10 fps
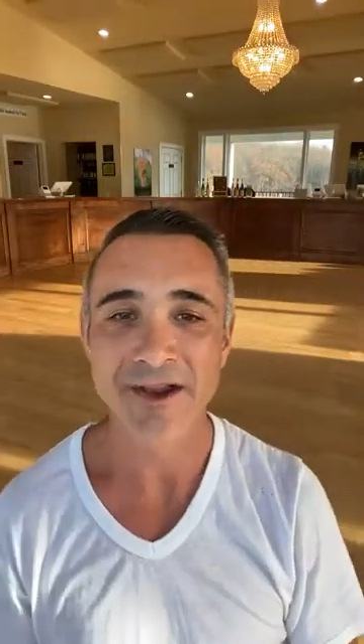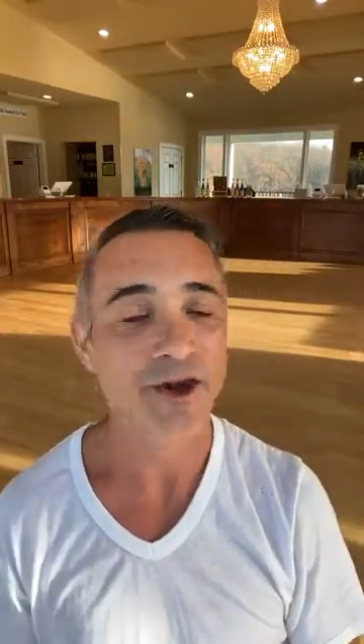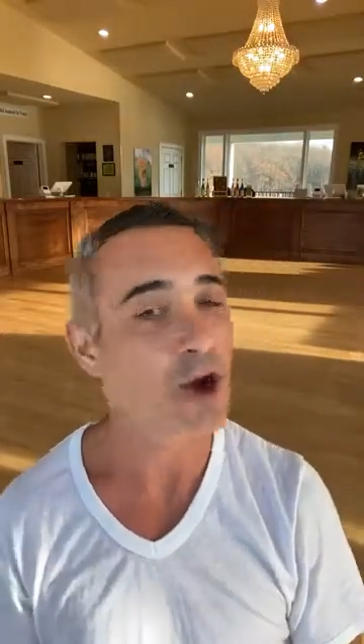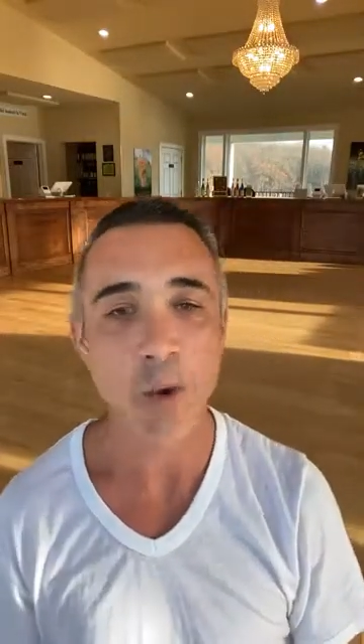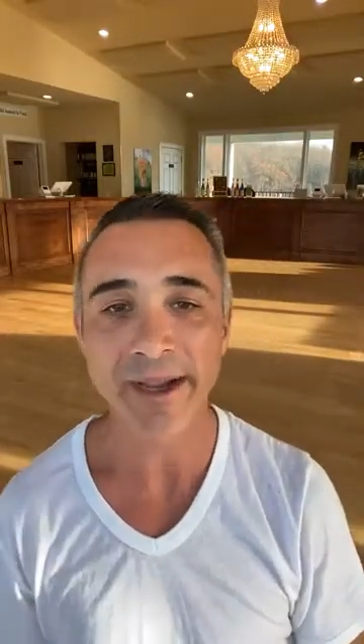
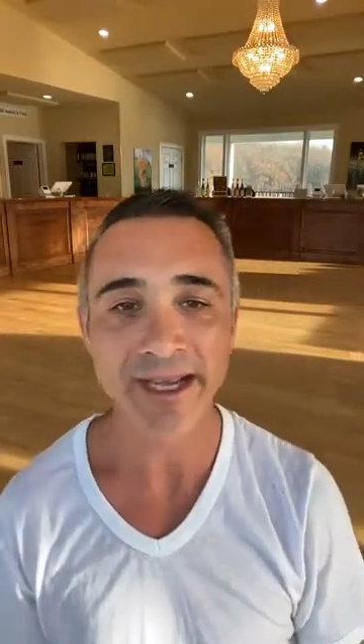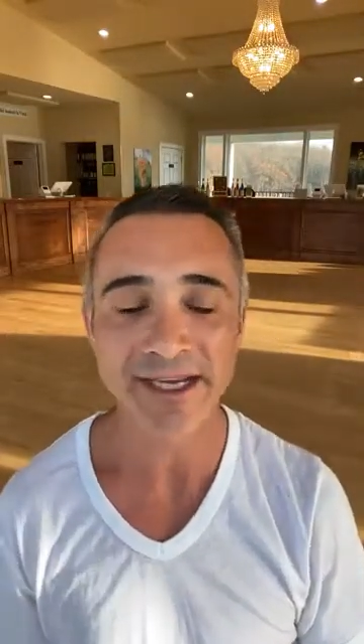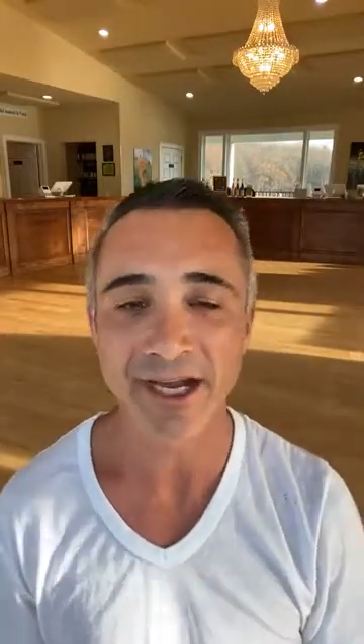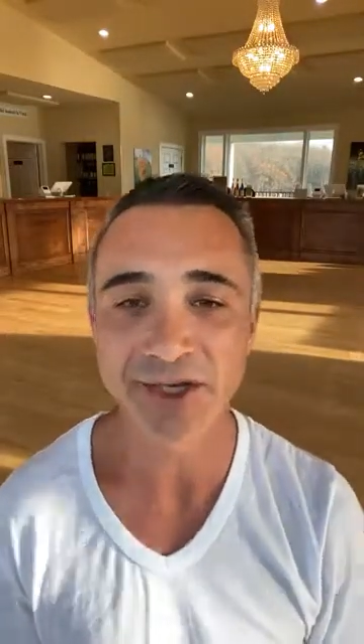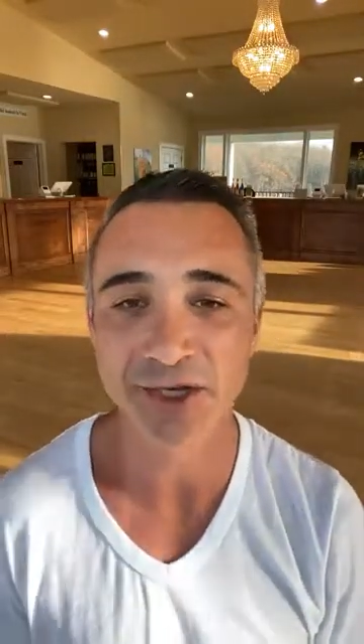No one
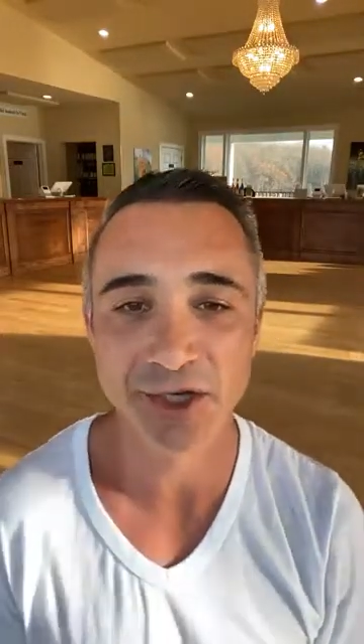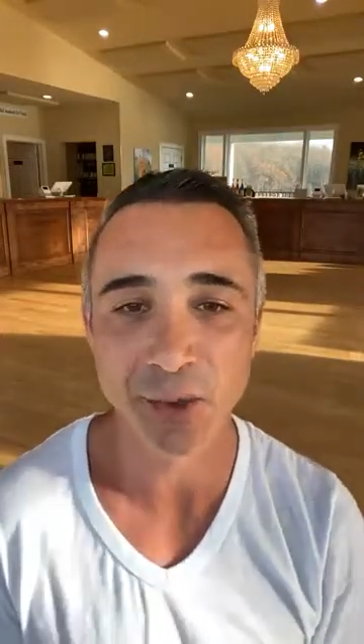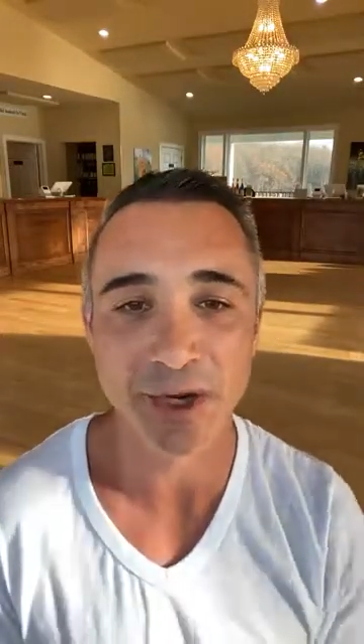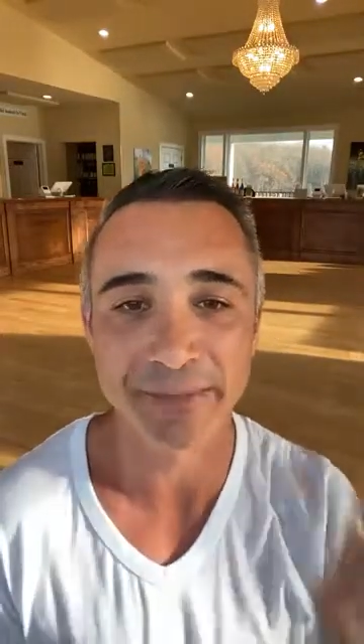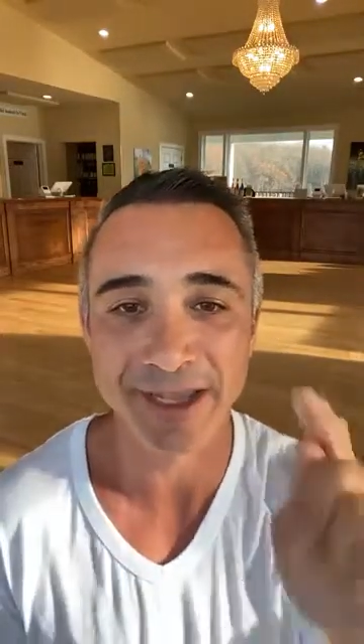can touch your
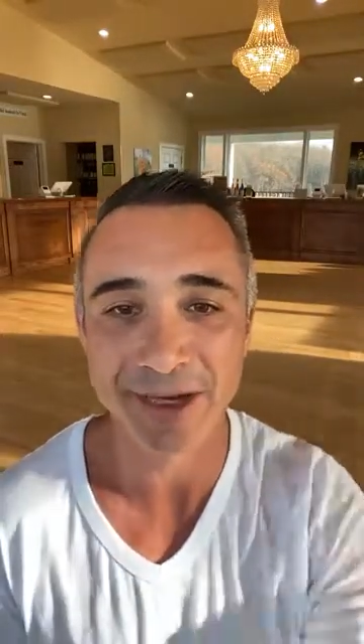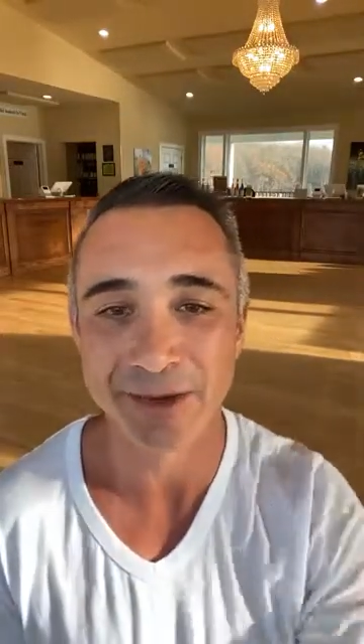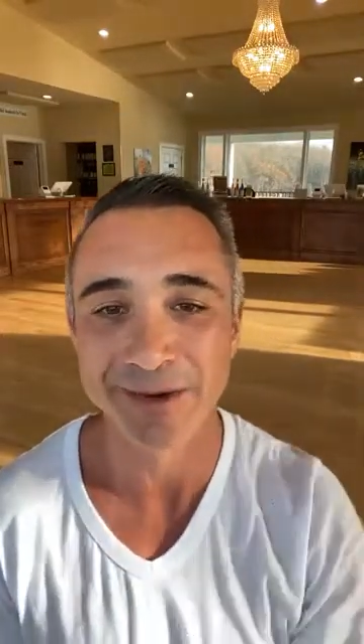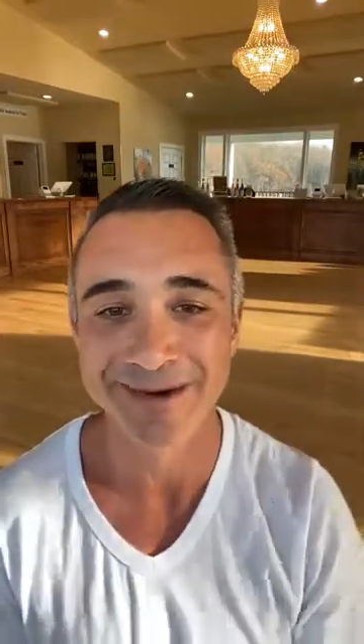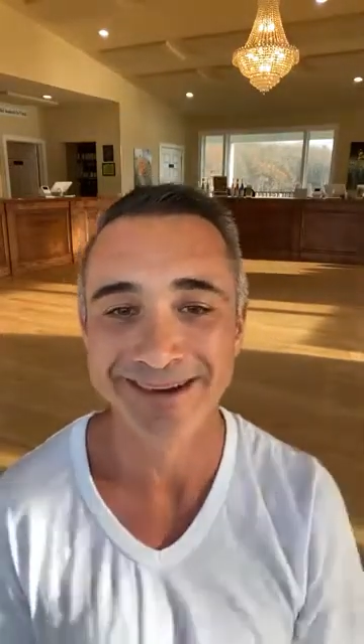joy but
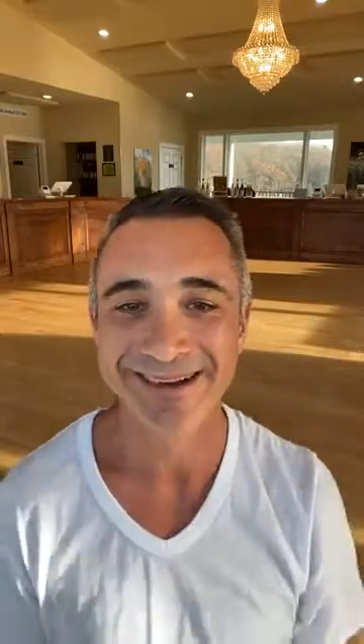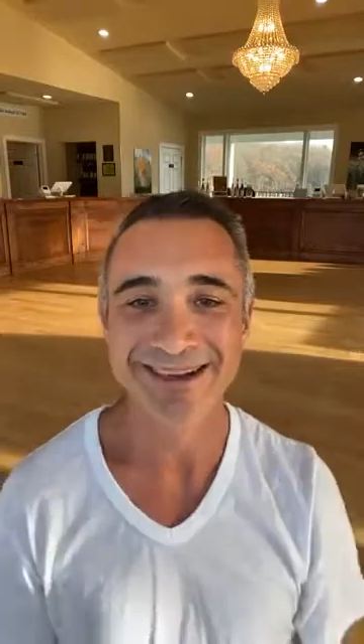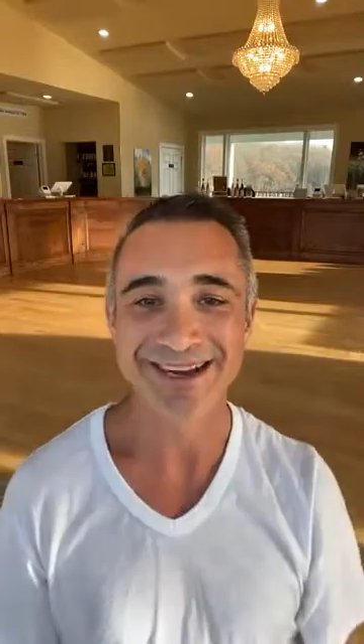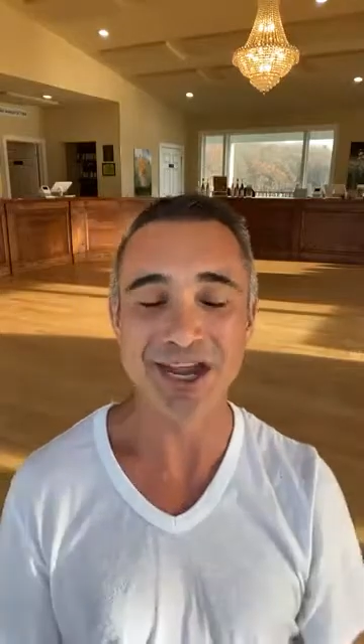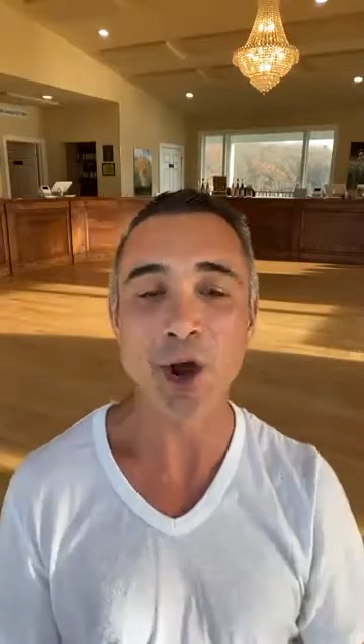you.
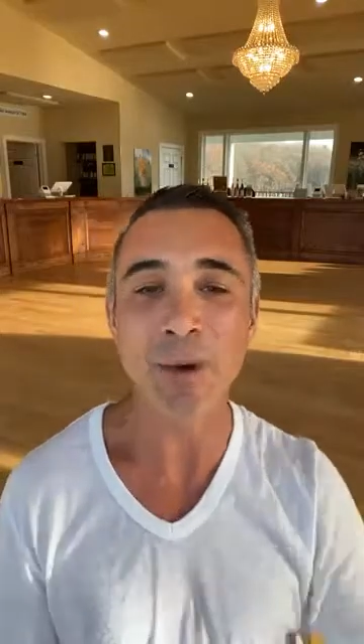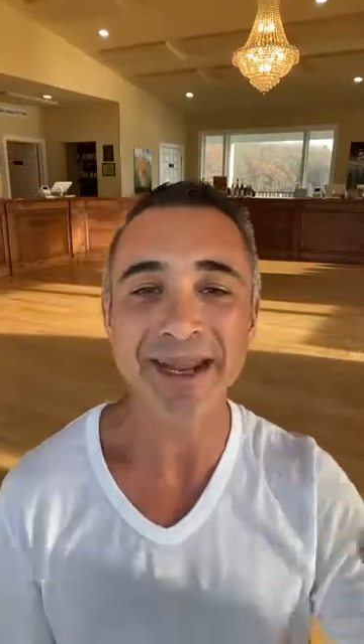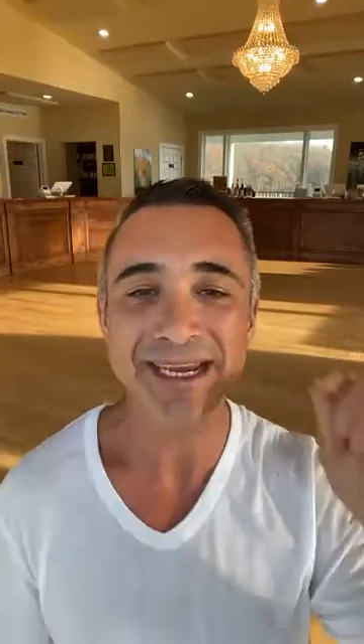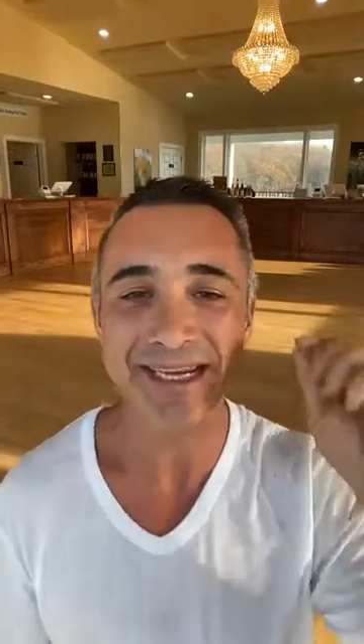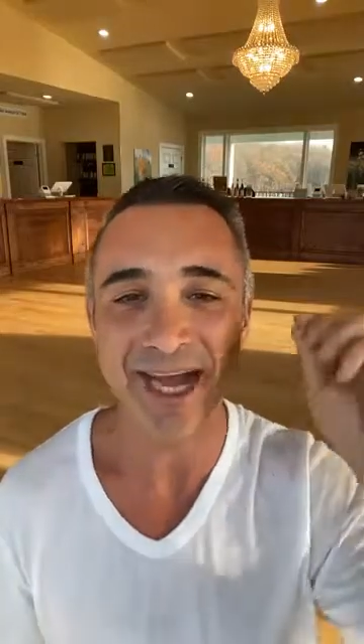No
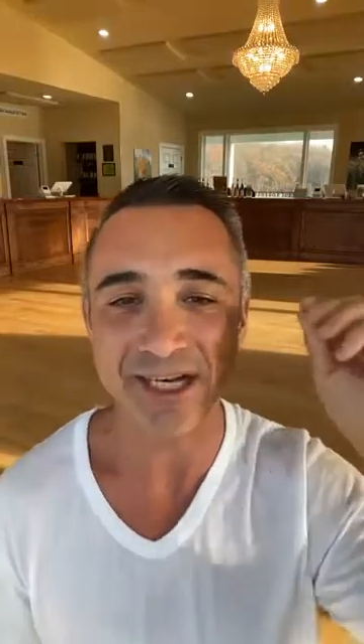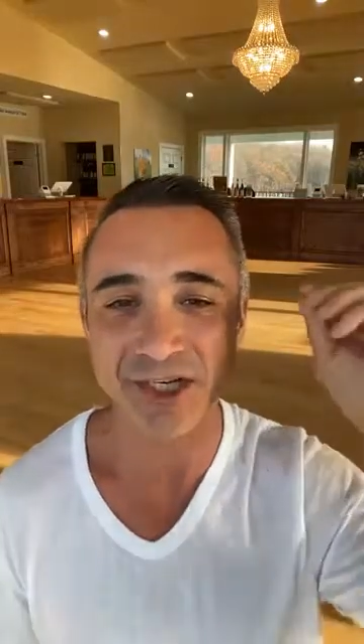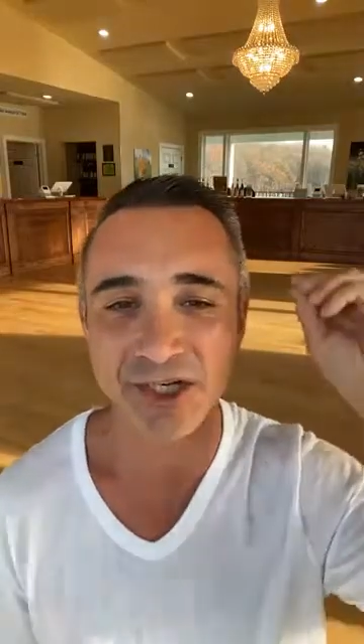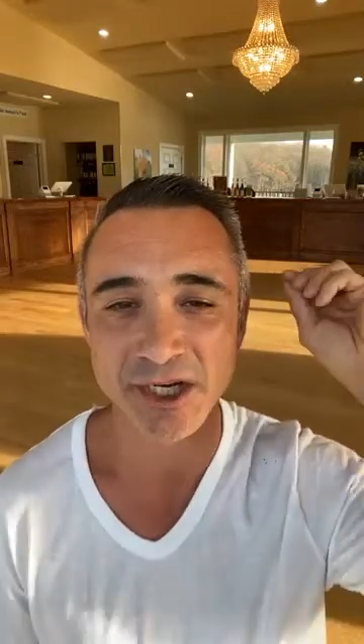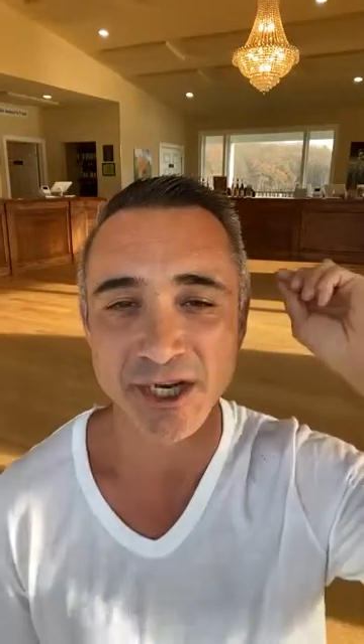one can
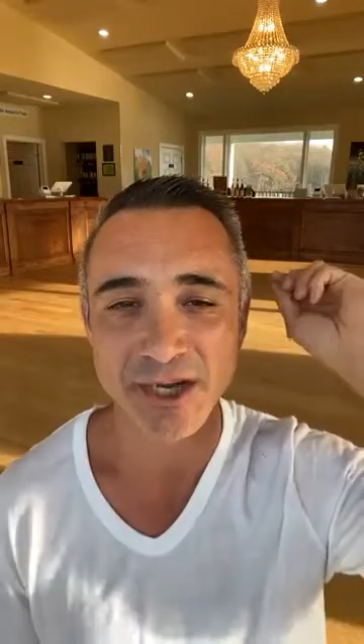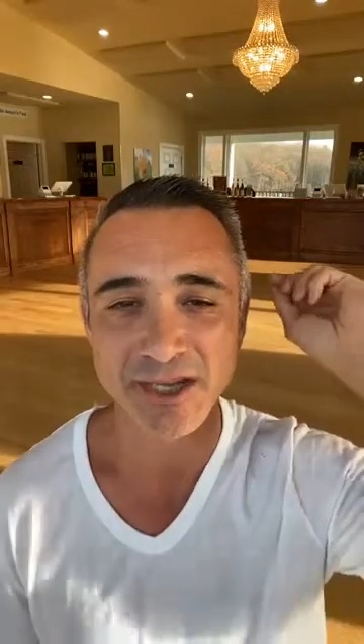touch